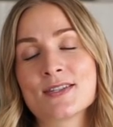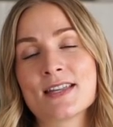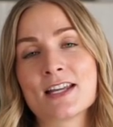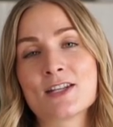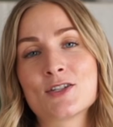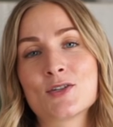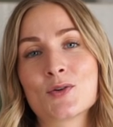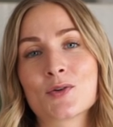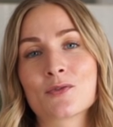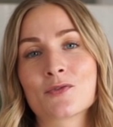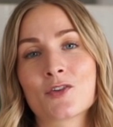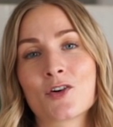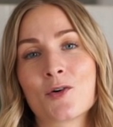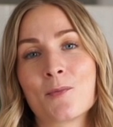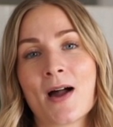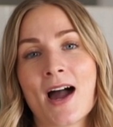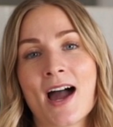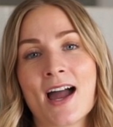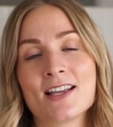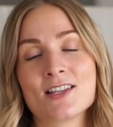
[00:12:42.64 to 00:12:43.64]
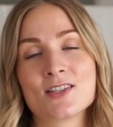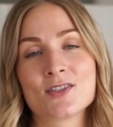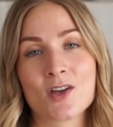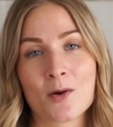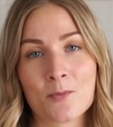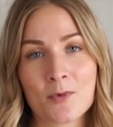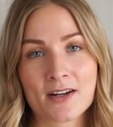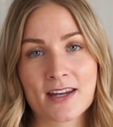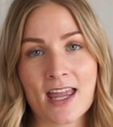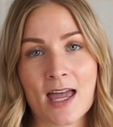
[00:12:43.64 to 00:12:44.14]
stay tuned for my
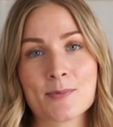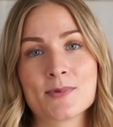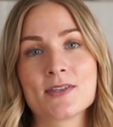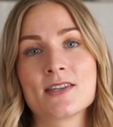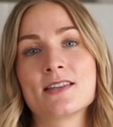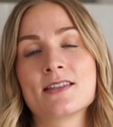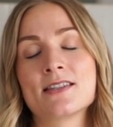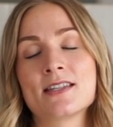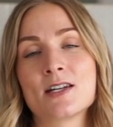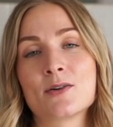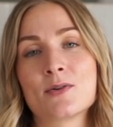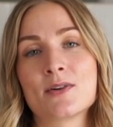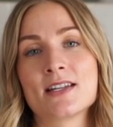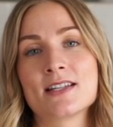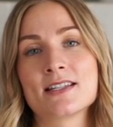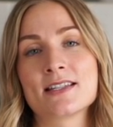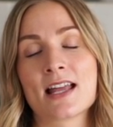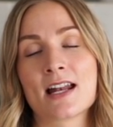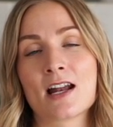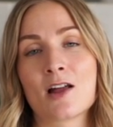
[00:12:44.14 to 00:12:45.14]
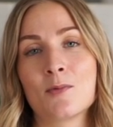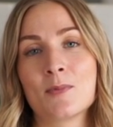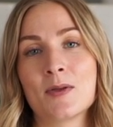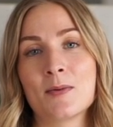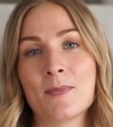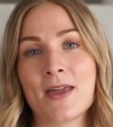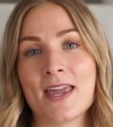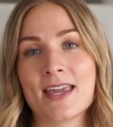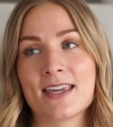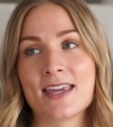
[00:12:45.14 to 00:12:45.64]
summer capsule series that I'll
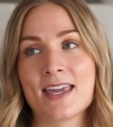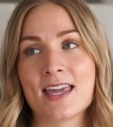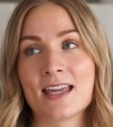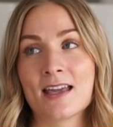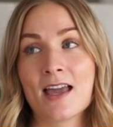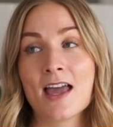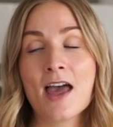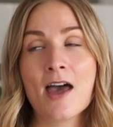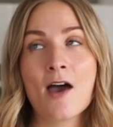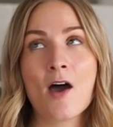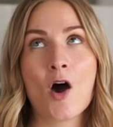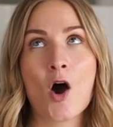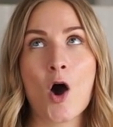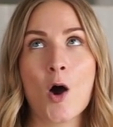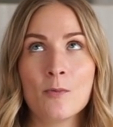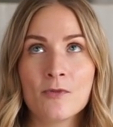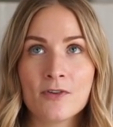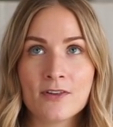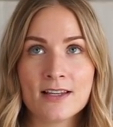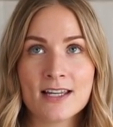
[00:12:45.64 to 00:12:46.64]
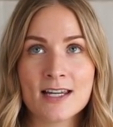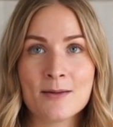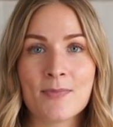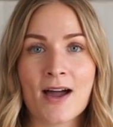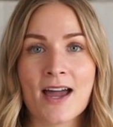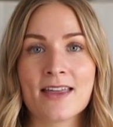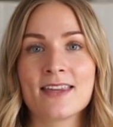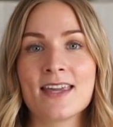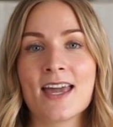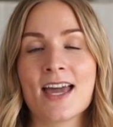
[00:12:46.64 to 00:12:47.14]
be making hopefully
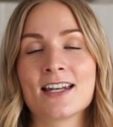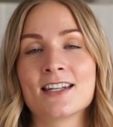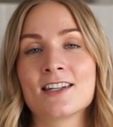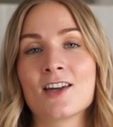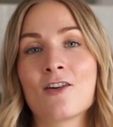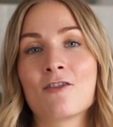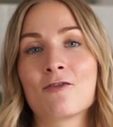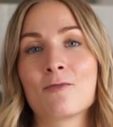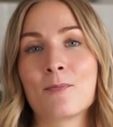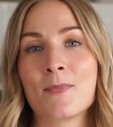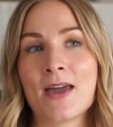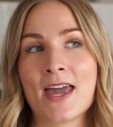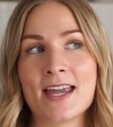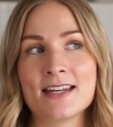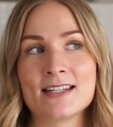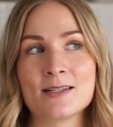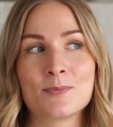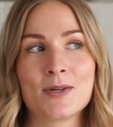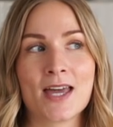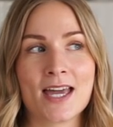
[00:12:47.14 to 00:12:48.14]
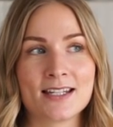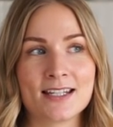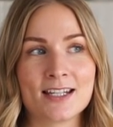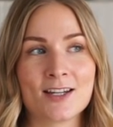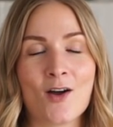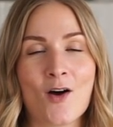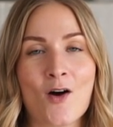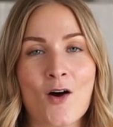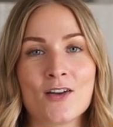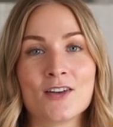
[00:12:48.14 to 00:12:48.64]
by the end of May,
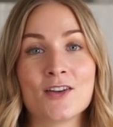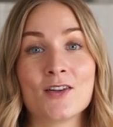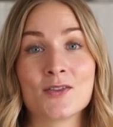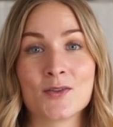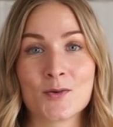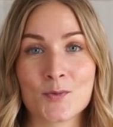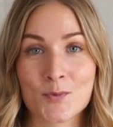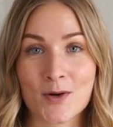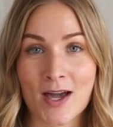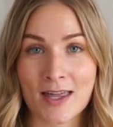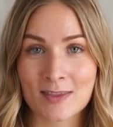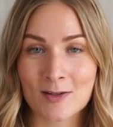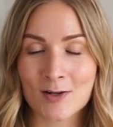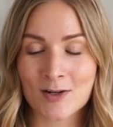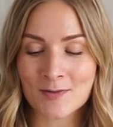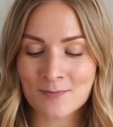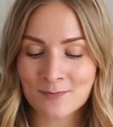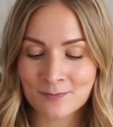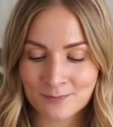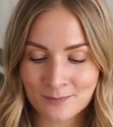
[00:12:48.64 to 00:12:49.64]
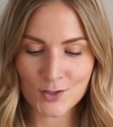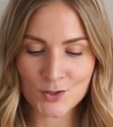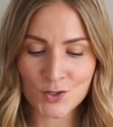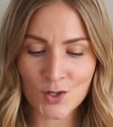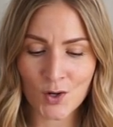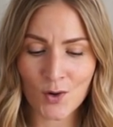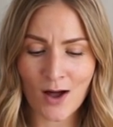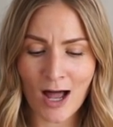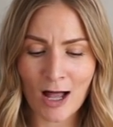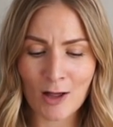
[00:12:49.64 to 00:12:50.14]
depending on the weather.
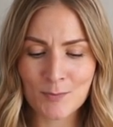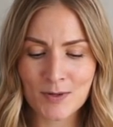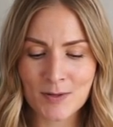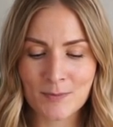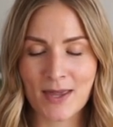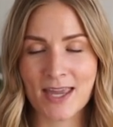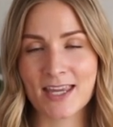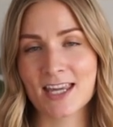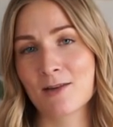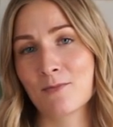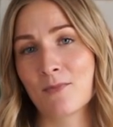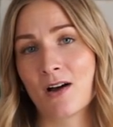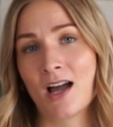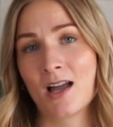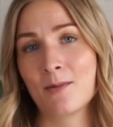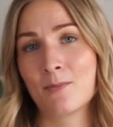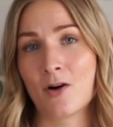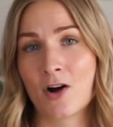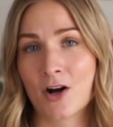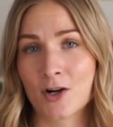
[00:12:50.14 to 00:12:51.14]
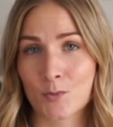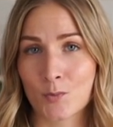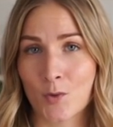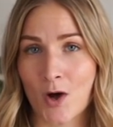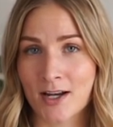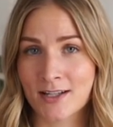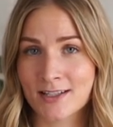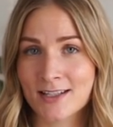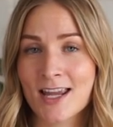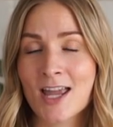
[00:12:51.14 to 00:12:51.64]
So I'll be making my part
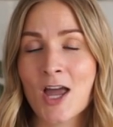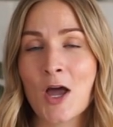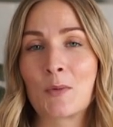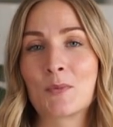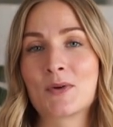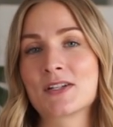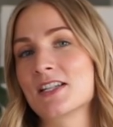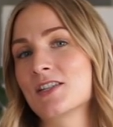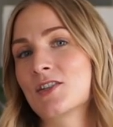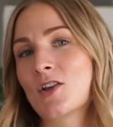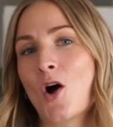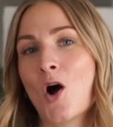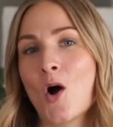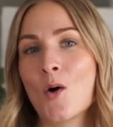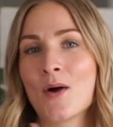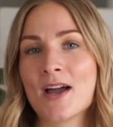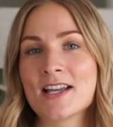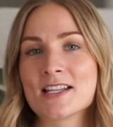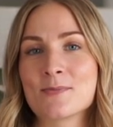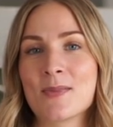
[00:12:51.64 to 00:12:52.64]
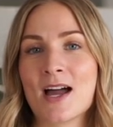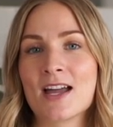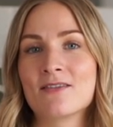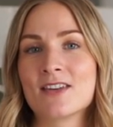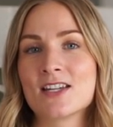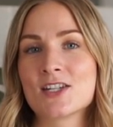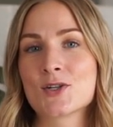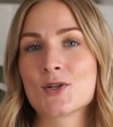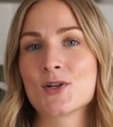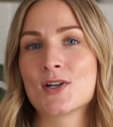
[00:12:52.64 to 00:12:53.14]
one, which is always my
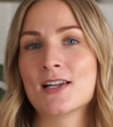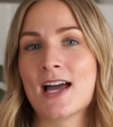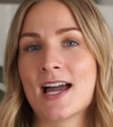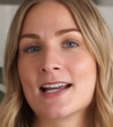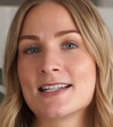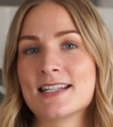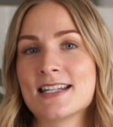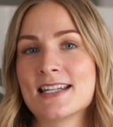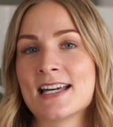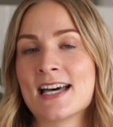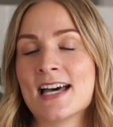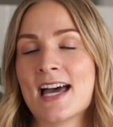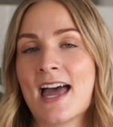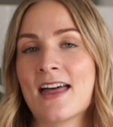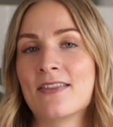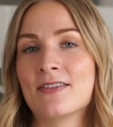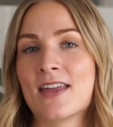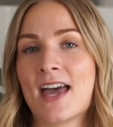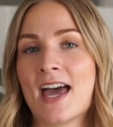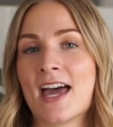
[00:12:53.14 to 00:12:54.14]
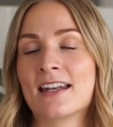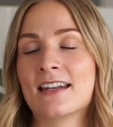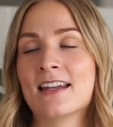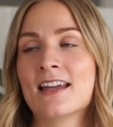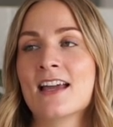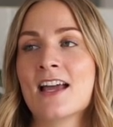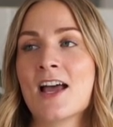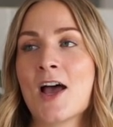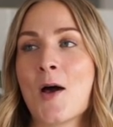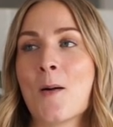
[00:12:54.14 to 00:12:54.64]
visual idea, and
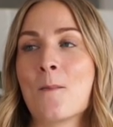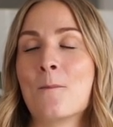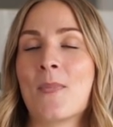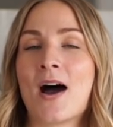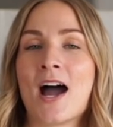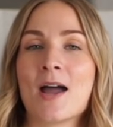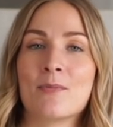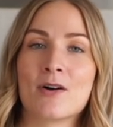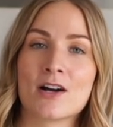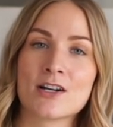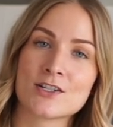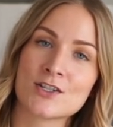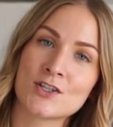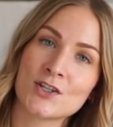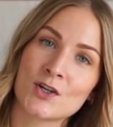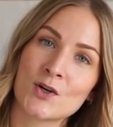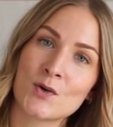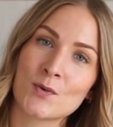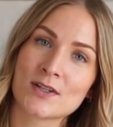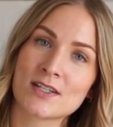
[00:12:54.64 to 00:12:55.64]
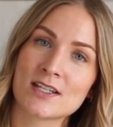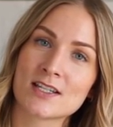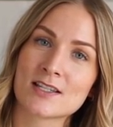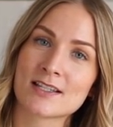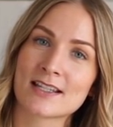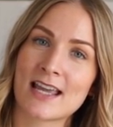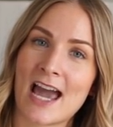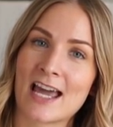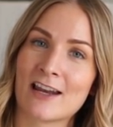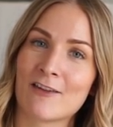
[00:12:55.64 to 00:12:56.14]
then my part two, which
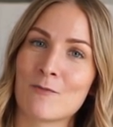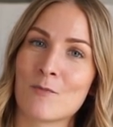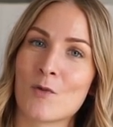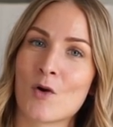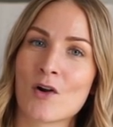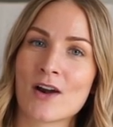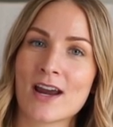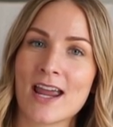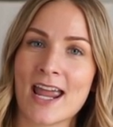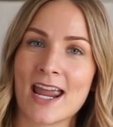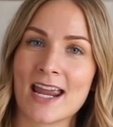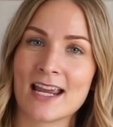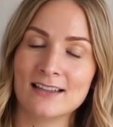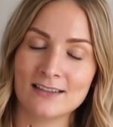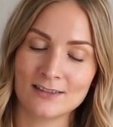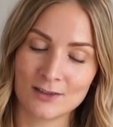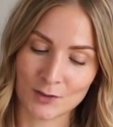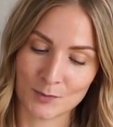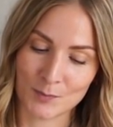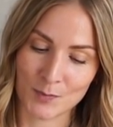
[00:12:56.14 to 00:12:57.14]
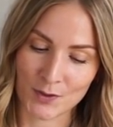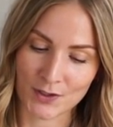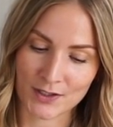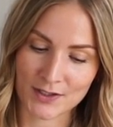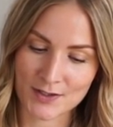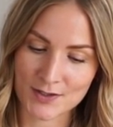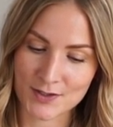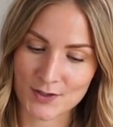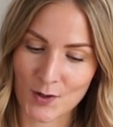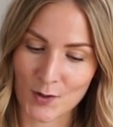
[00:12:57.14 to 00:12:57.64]
is kind of more a lookbook.
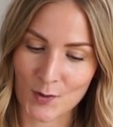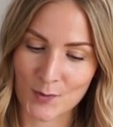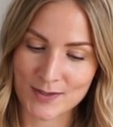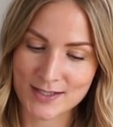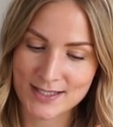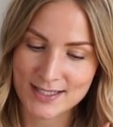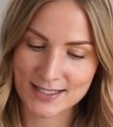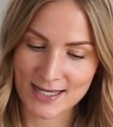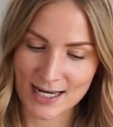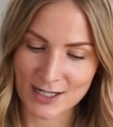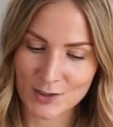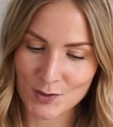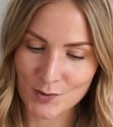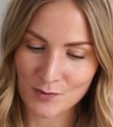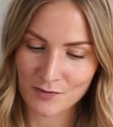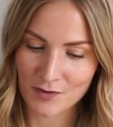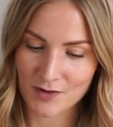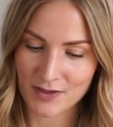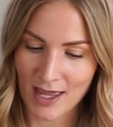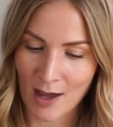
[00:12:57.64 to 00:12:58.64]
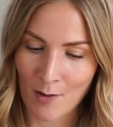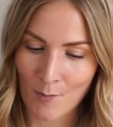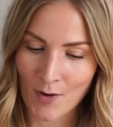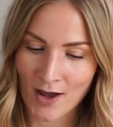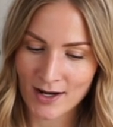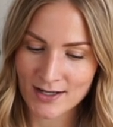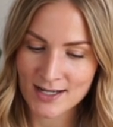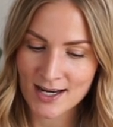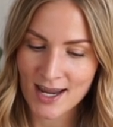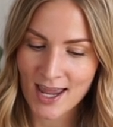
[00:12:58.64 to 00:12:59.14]
So stay tuned for that
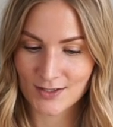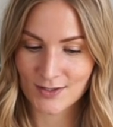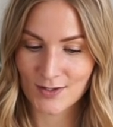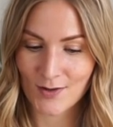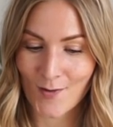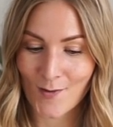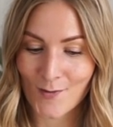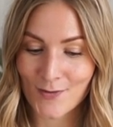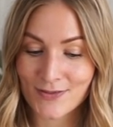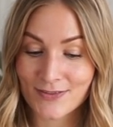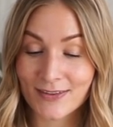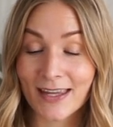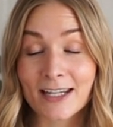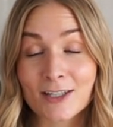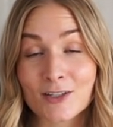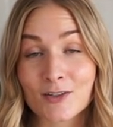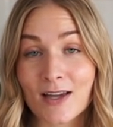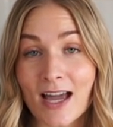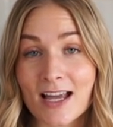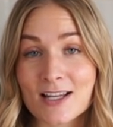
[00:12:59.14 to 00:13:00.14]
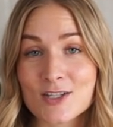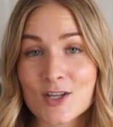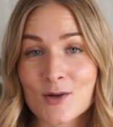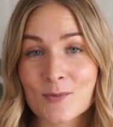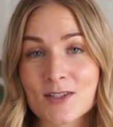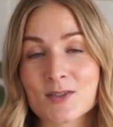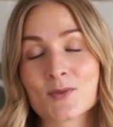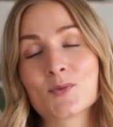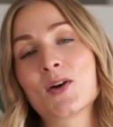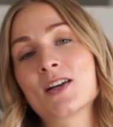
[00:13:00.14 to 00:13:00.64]
one. So thank you guys so
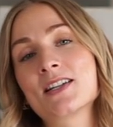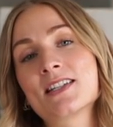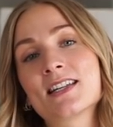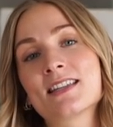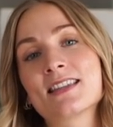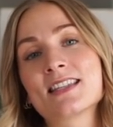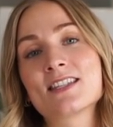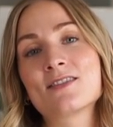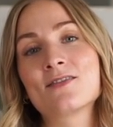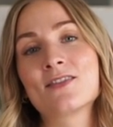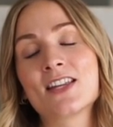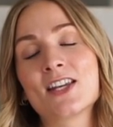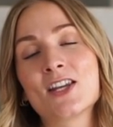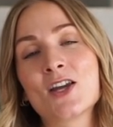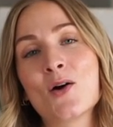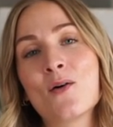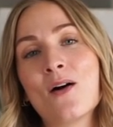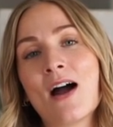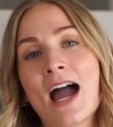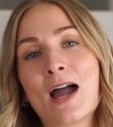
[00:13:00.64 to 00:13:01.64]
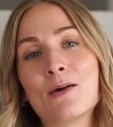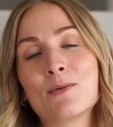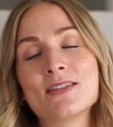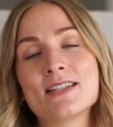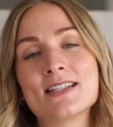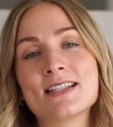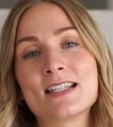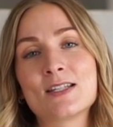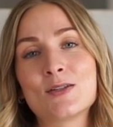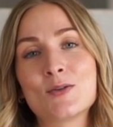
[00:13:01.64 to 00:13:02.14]
much for watching this video. I will
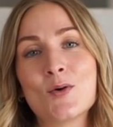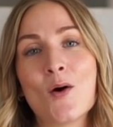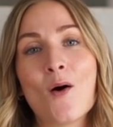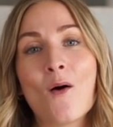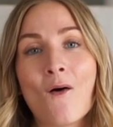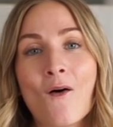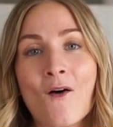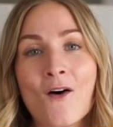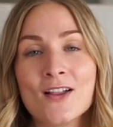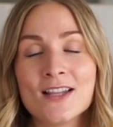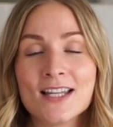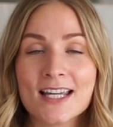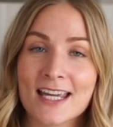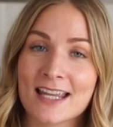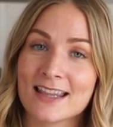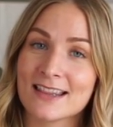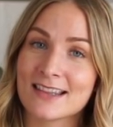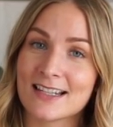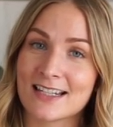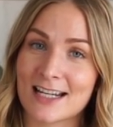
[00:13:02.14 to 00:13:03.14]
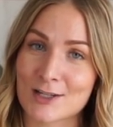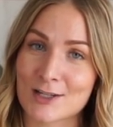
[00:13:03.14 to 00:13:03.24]
see you all in the